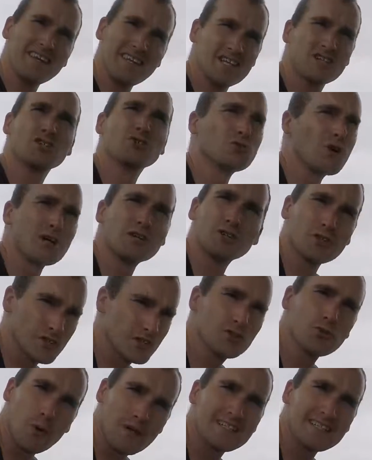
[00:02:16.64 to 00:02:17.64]
structure
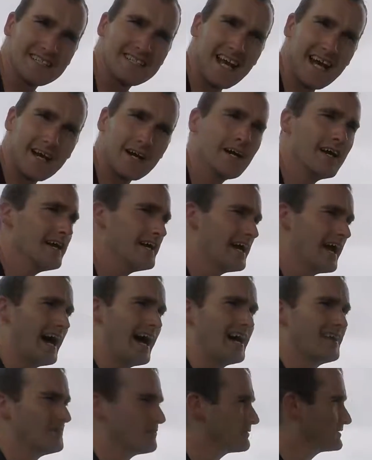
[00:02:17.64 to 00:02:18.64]
just wasn't there.
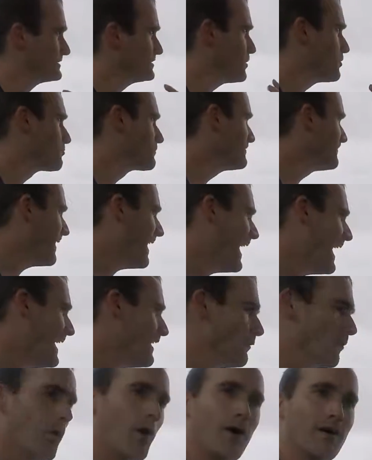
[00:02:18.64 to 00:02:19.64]
There was no real eye
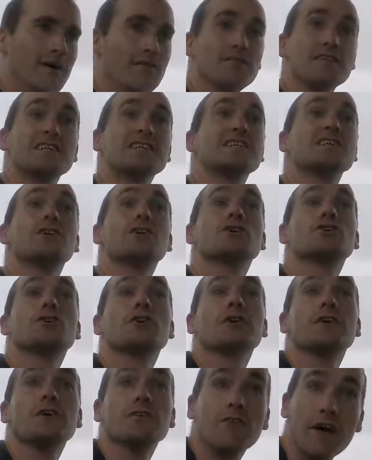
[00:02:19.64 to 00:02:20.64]
wall. Even the center
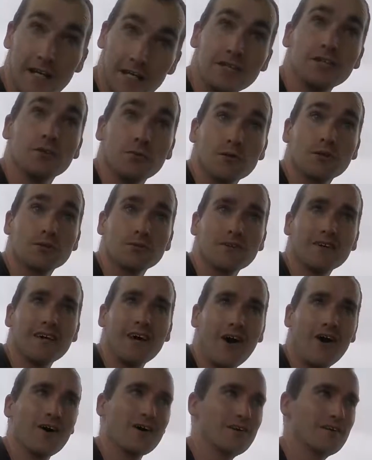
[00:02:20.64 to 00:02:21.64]
circulation was really
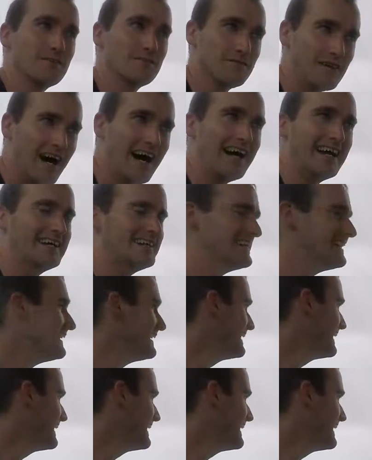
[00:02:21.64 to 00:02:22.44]
hard to find.